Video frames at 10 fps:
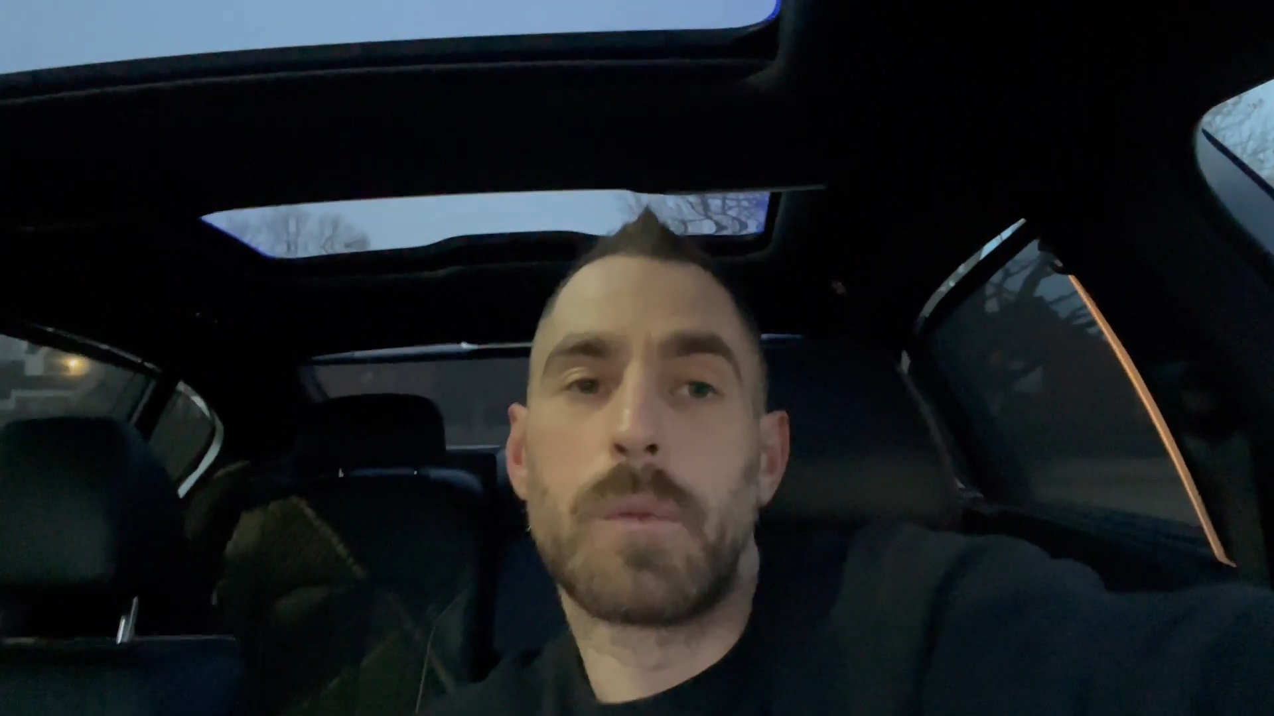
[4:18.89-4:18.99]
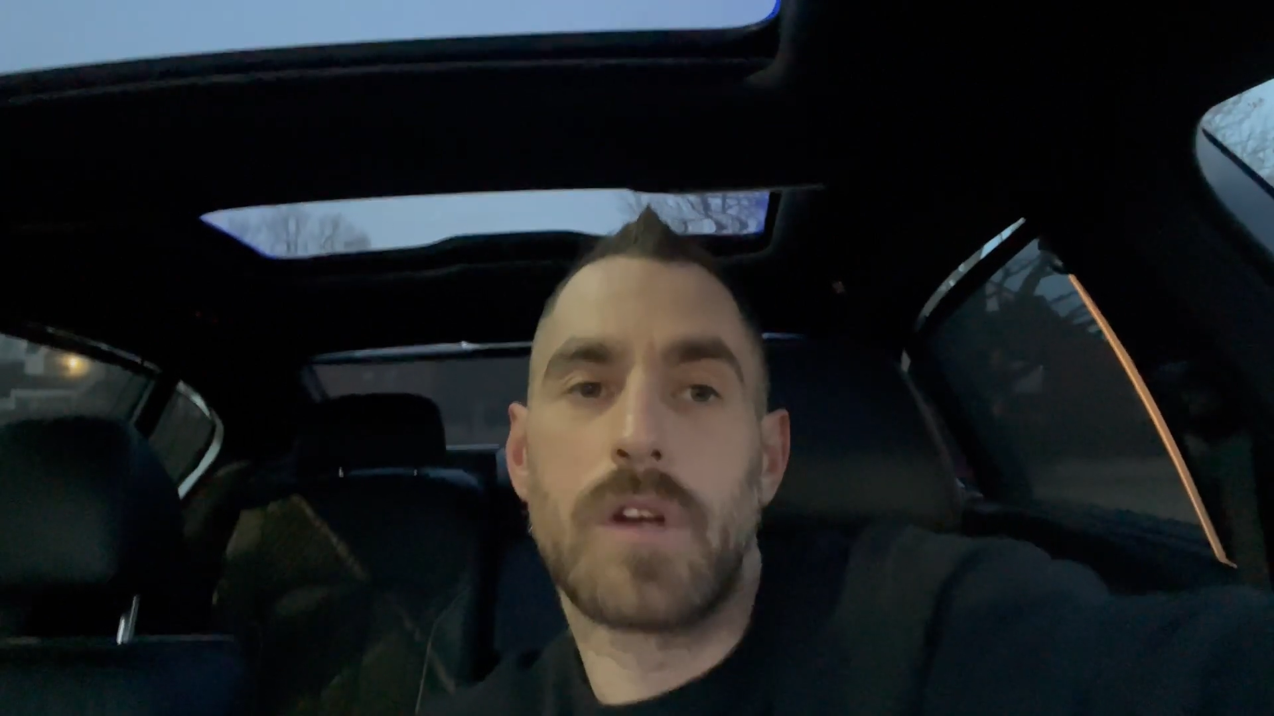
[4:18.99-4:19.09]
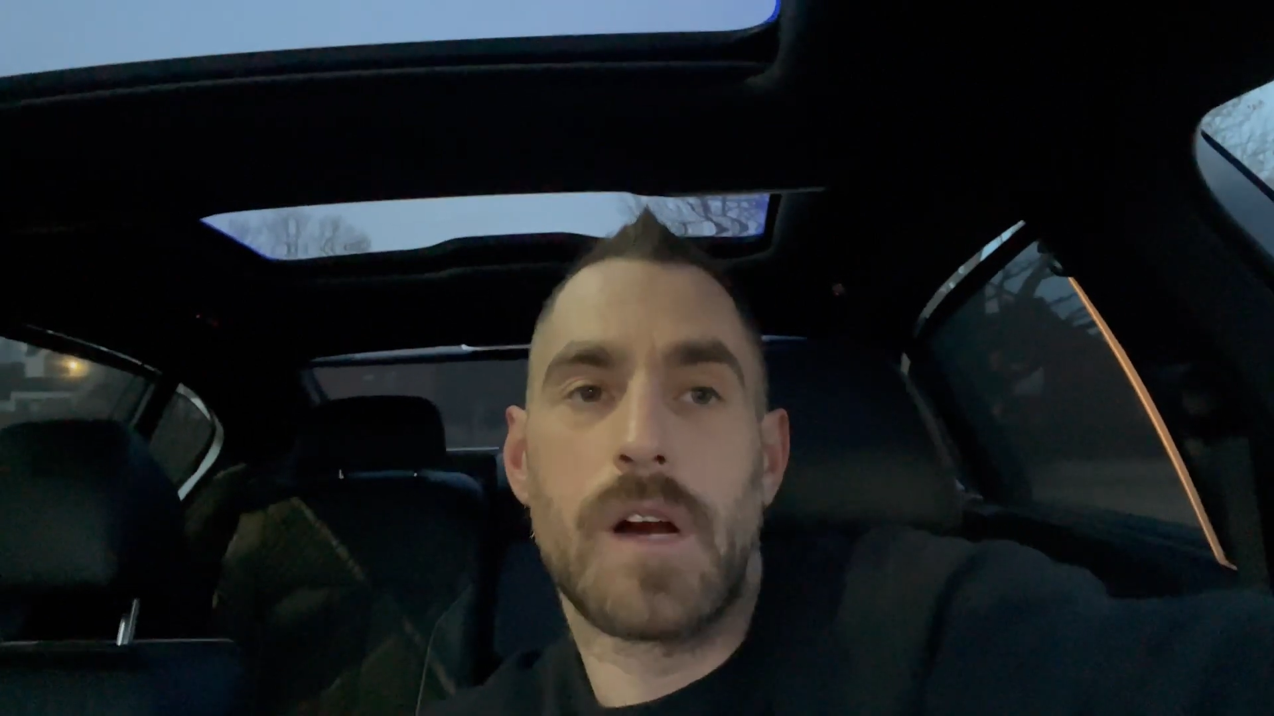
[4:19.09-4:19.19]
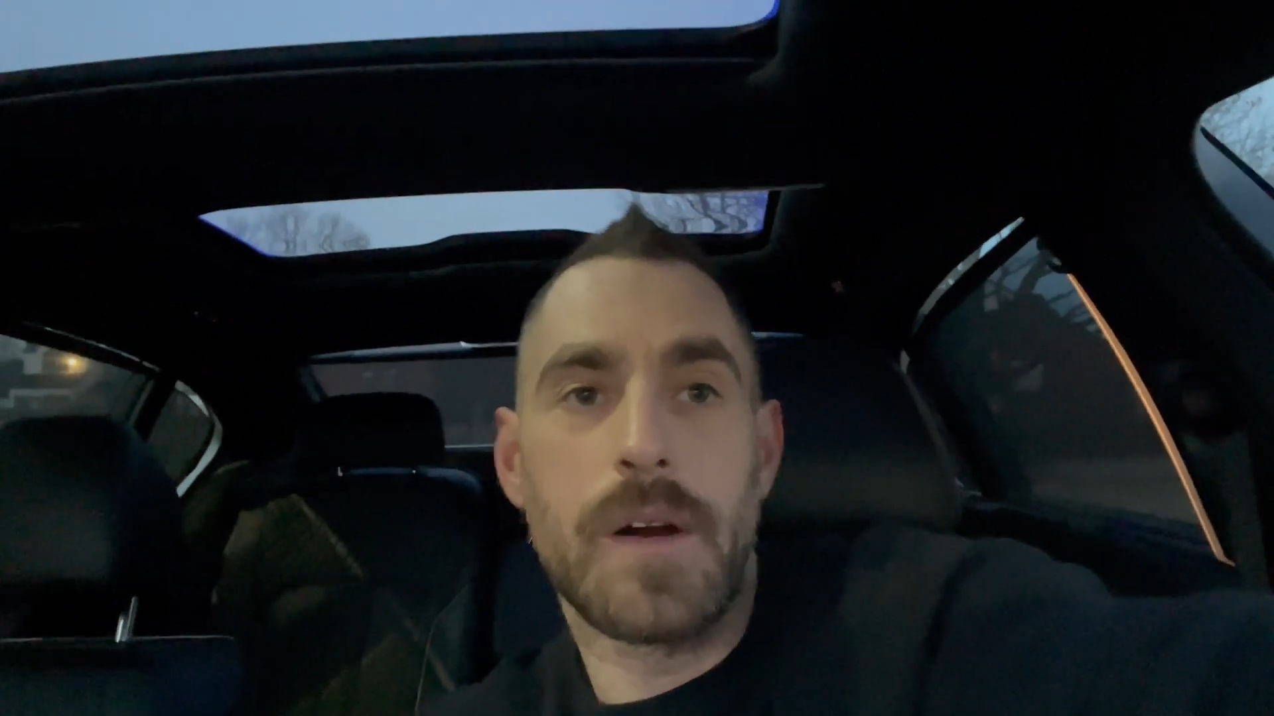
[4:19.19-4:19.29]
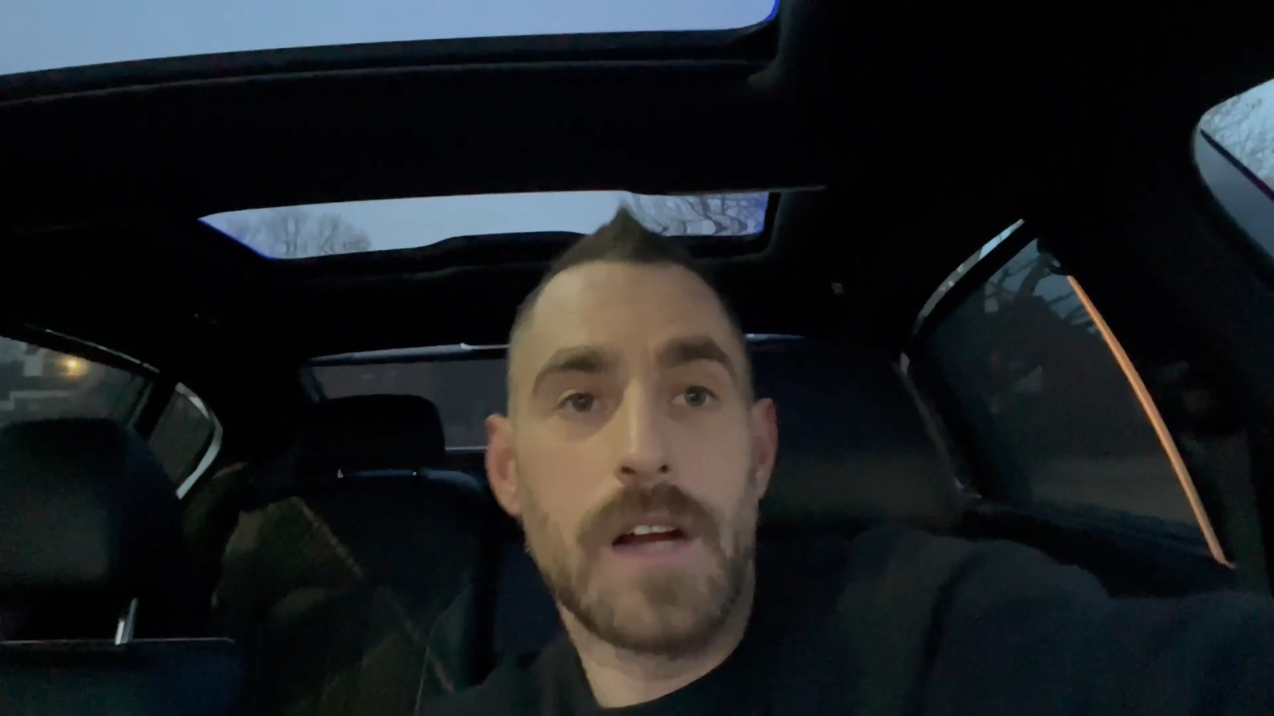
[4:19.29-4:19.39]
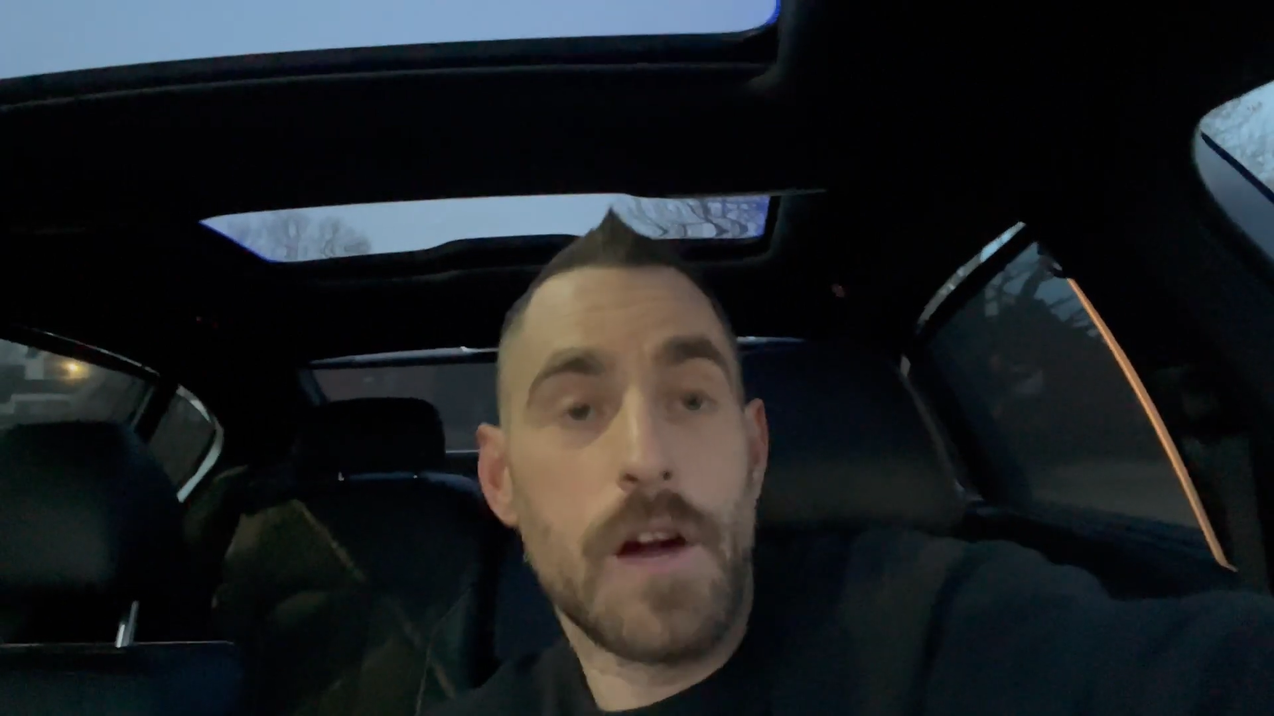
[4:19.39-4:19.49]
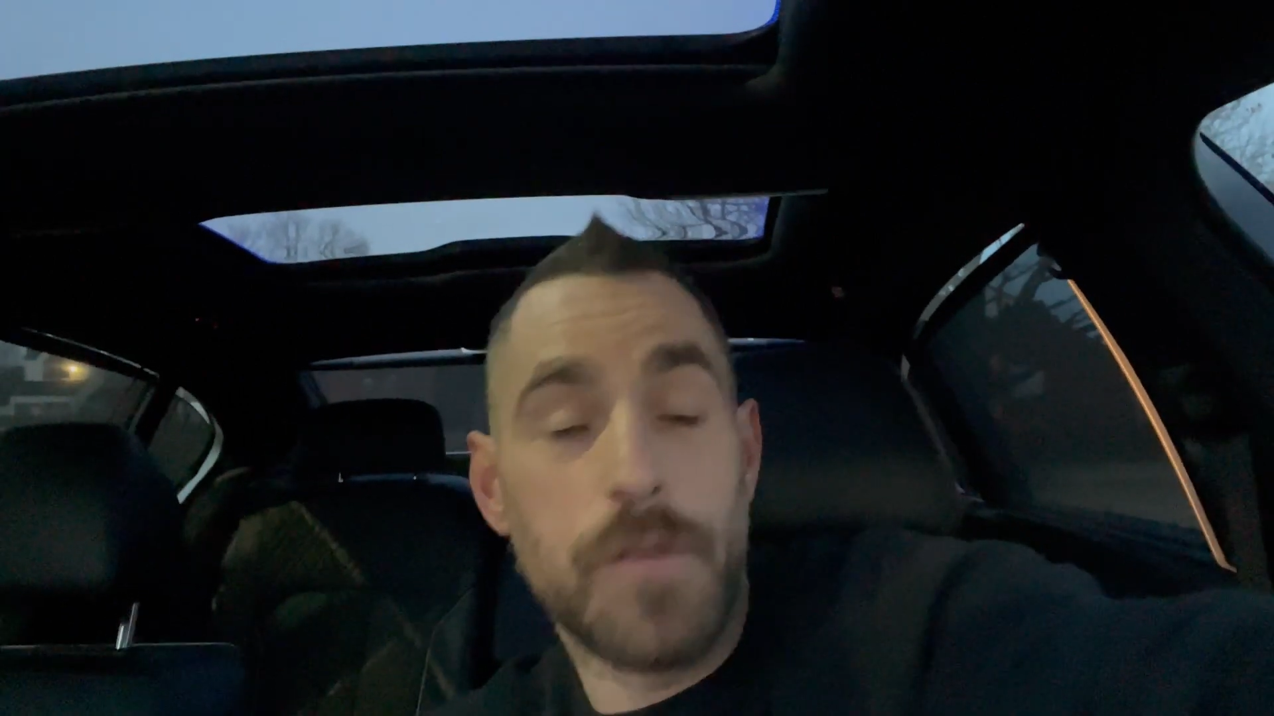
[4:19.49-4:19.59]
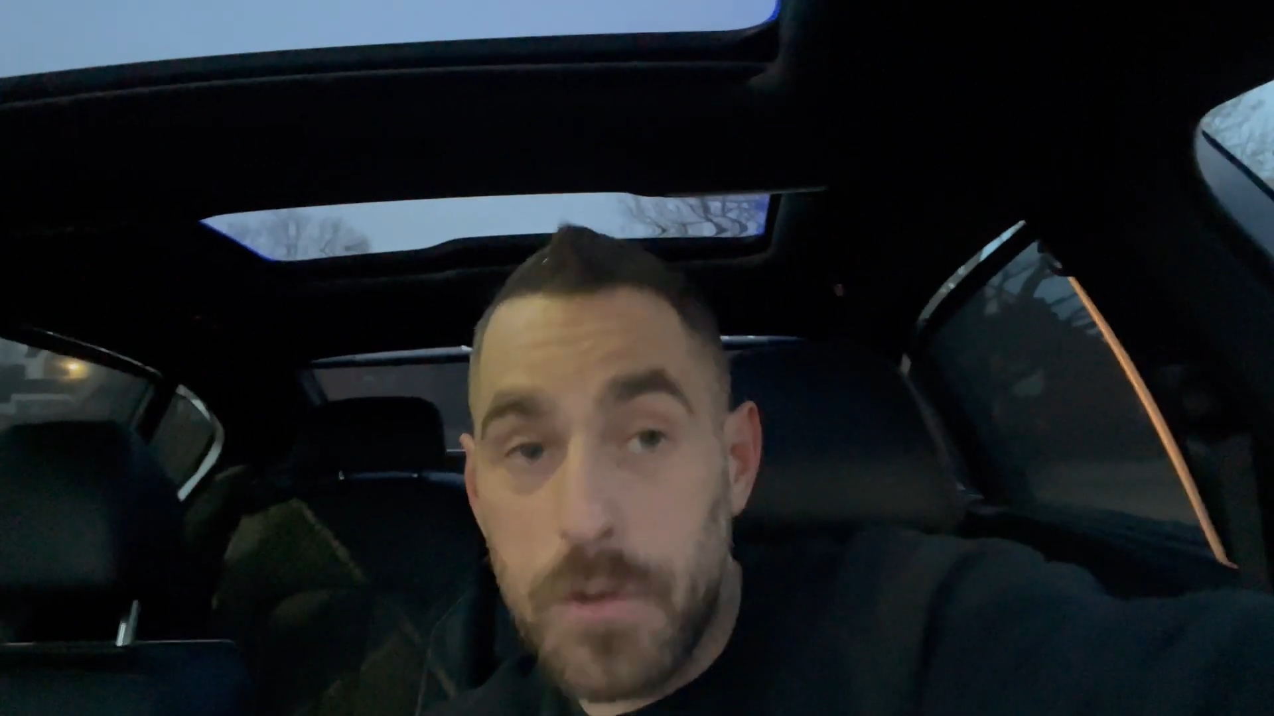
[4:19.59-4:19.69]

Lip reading: tight right now from